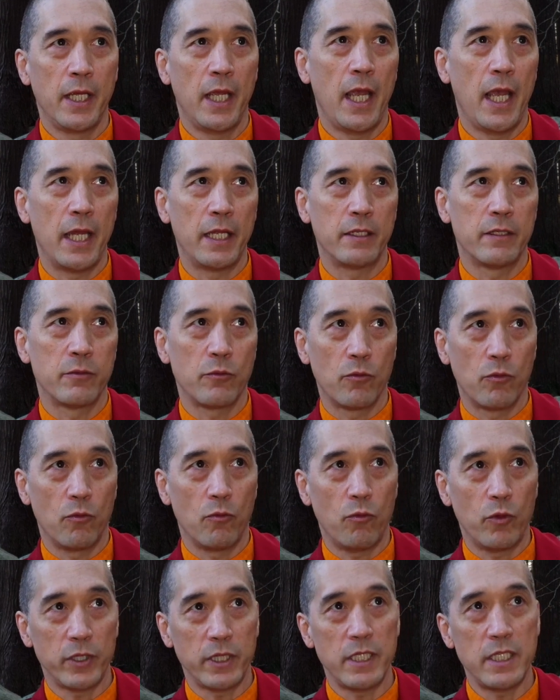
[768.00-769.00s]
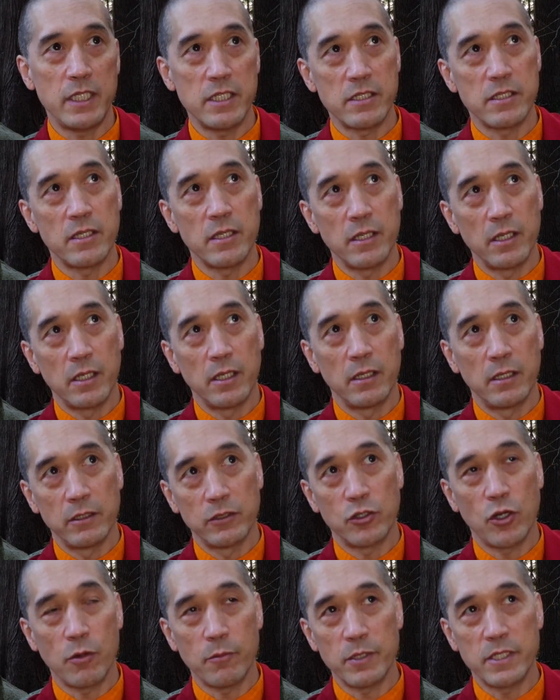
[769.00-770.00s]
And what these
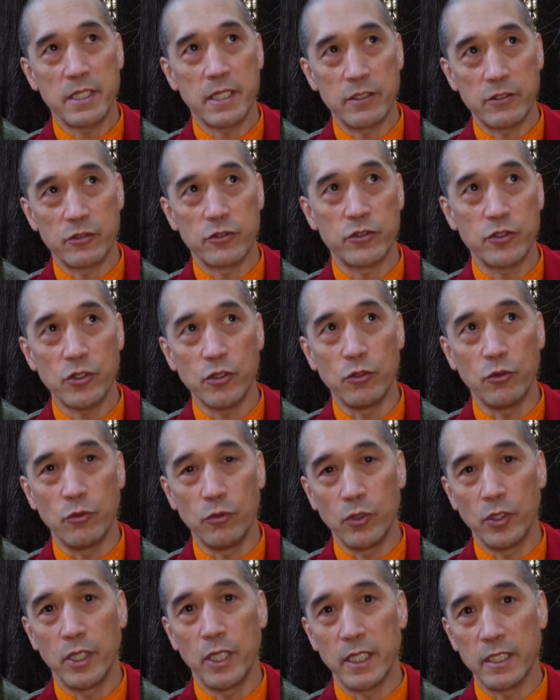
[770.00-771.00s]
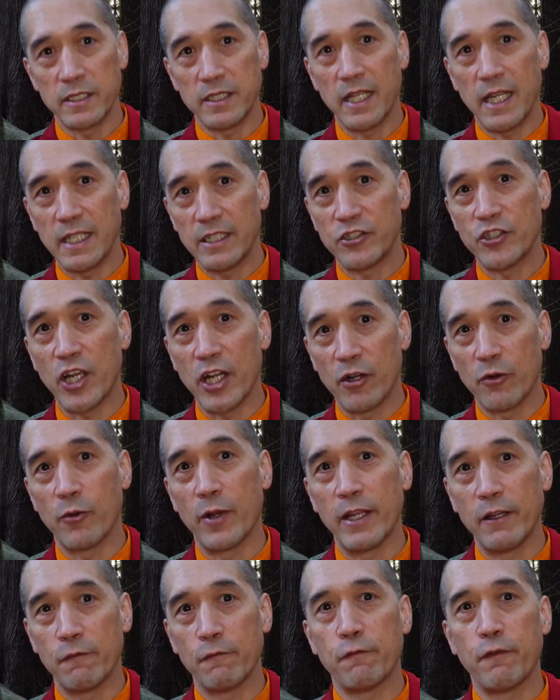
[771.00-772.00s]
Dharma centers do is they
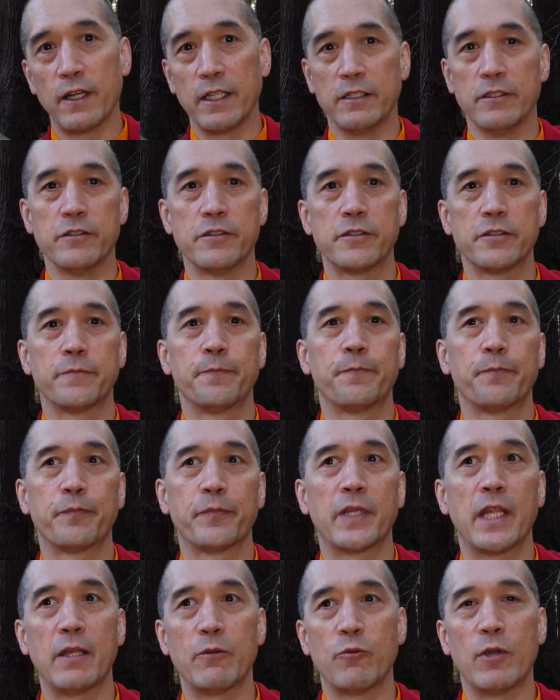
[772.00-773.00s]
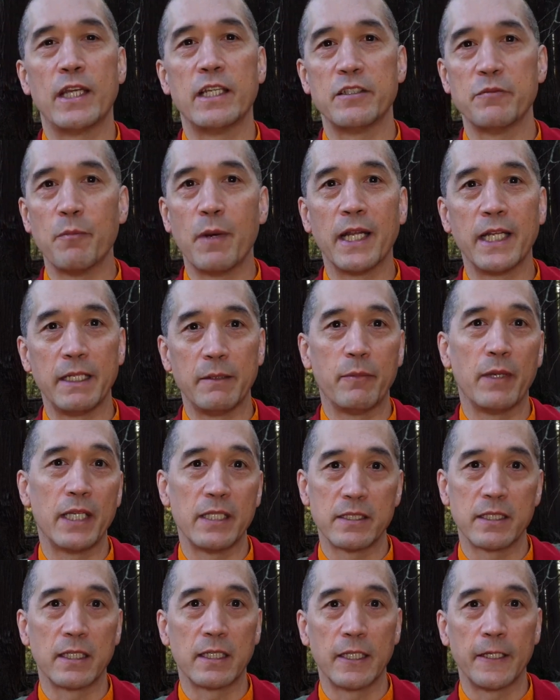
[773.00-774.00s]
generate funds. They raise money,
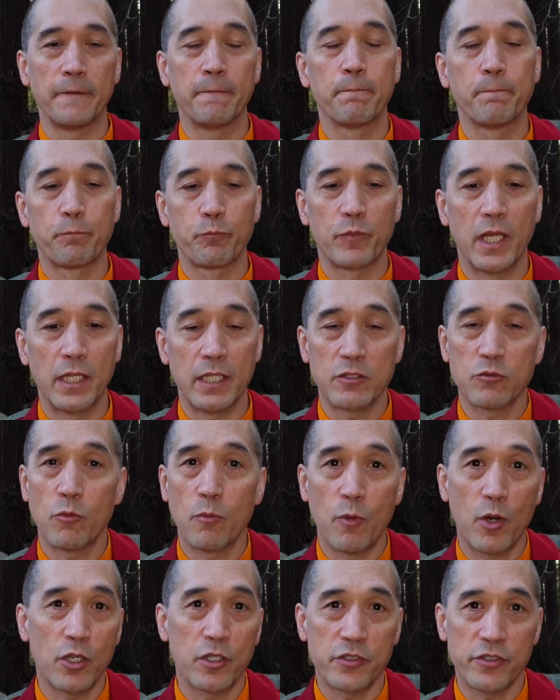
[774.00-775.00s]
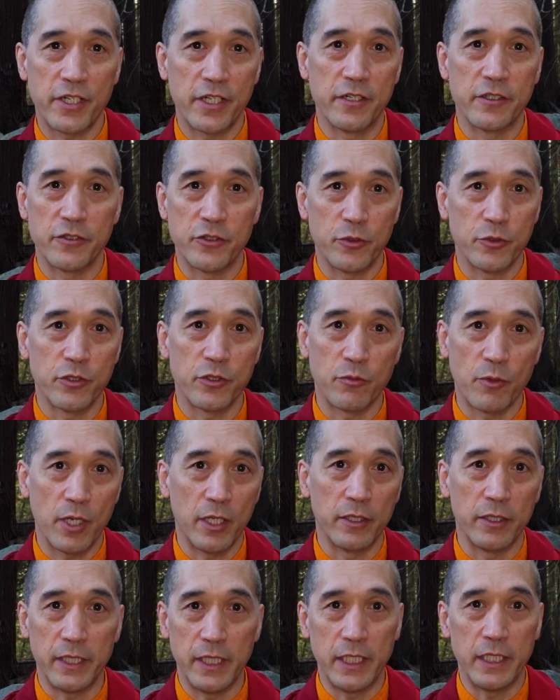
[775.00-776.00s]
basically. And that's what monasteries do as
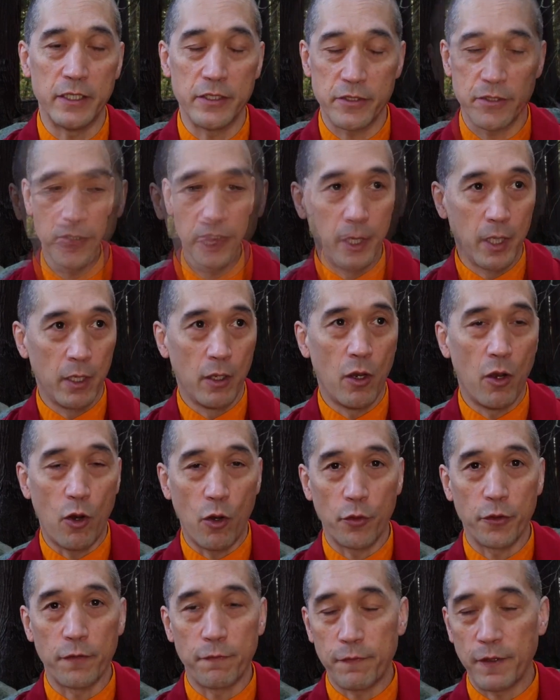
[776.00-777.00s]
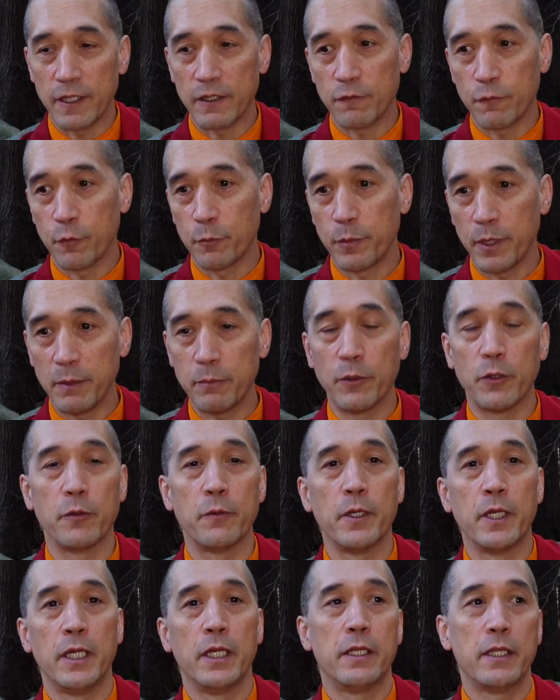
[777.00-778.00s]
well in the East. All the faithful people,
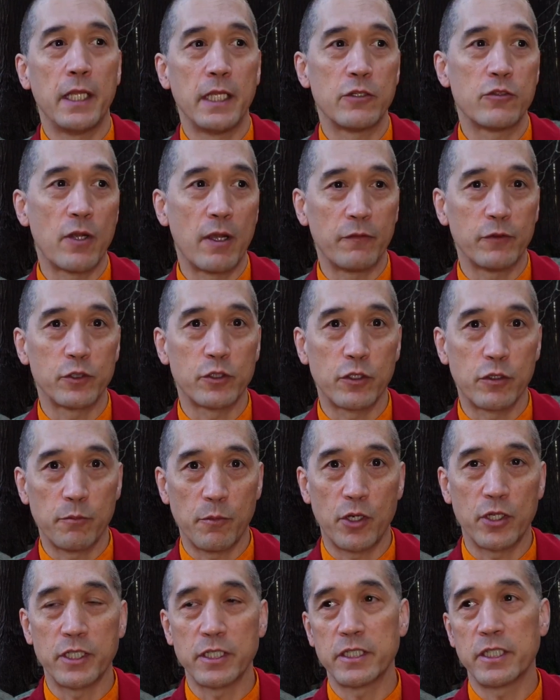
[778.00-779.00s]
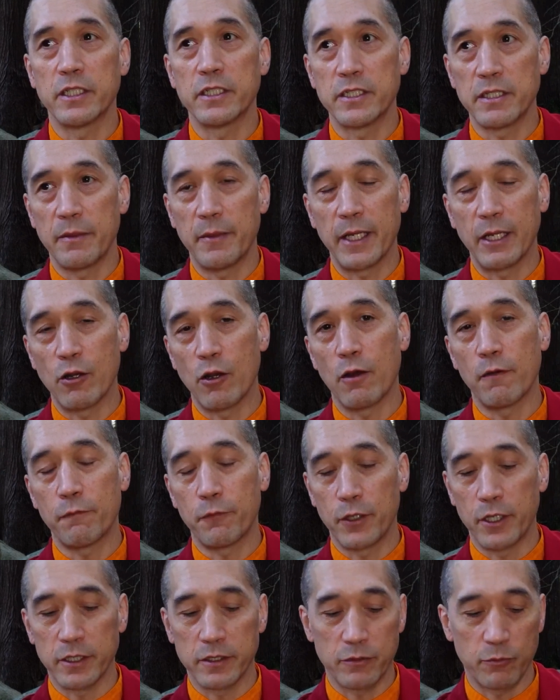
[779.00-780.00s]
they travel to the monasteries, they make
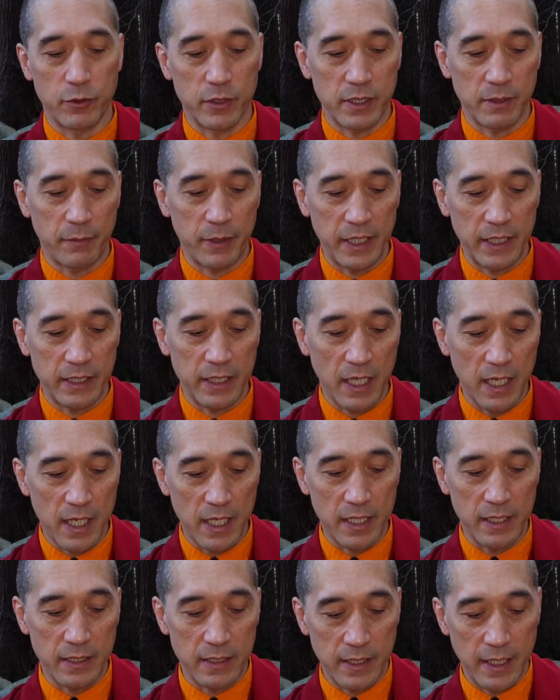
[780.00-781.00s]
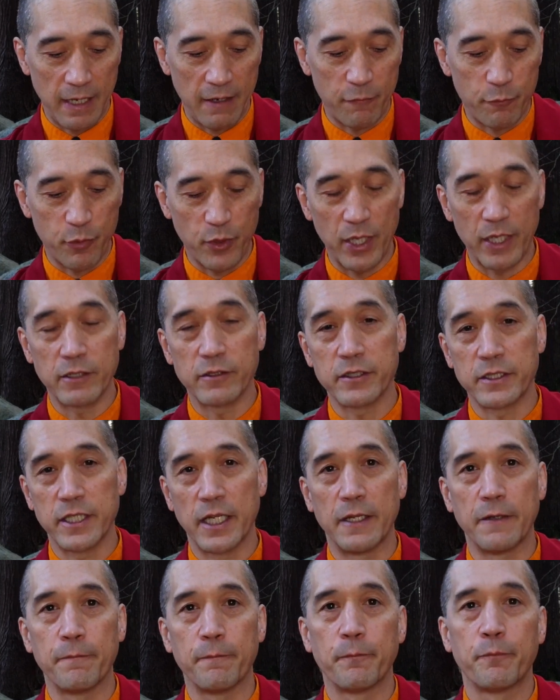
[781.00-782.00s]
offerings. When somebody dies, they have prayers
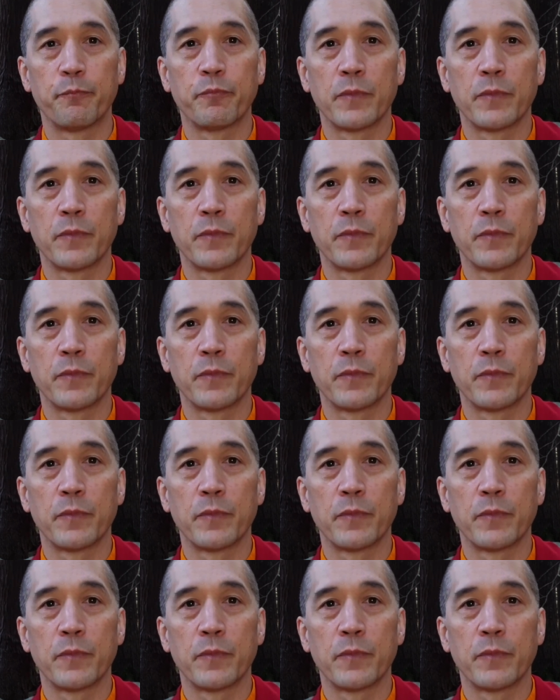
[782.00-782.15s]
done.